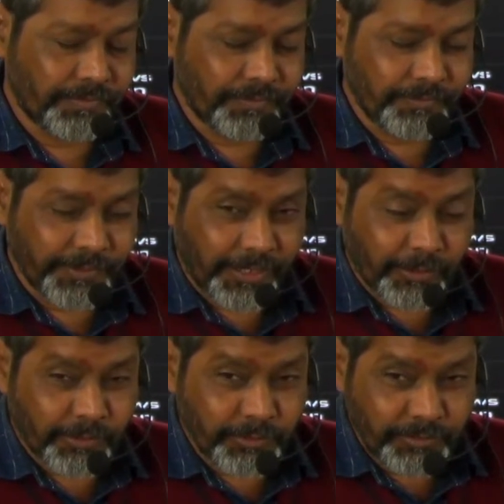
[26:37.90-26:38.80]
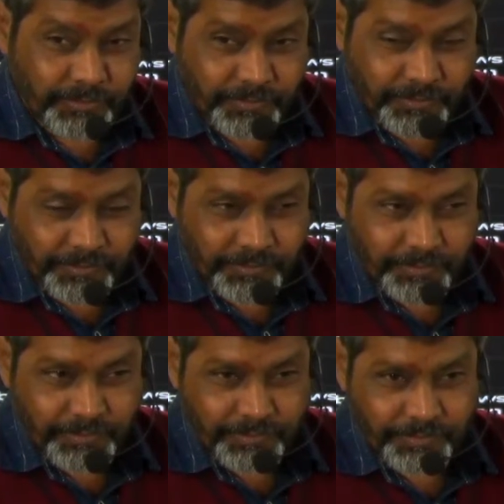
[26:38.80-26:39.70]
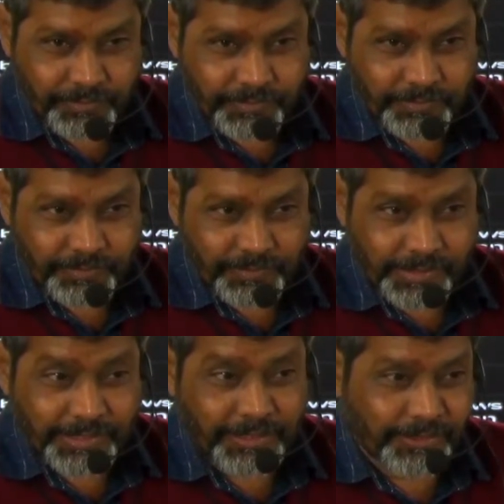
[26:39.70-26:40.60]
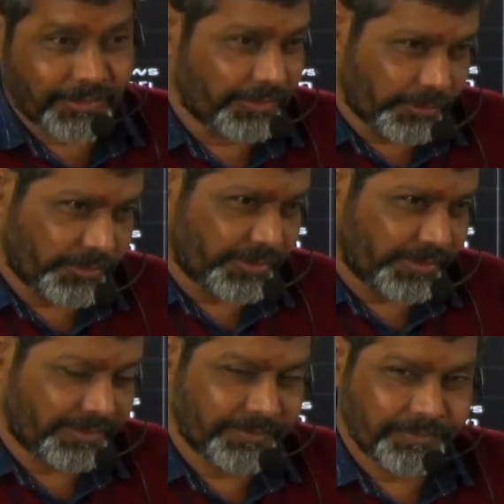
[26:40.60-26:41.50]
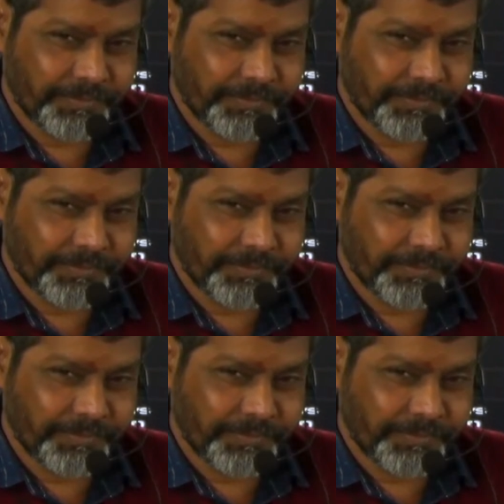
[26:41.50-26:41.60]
we have to relearn those things.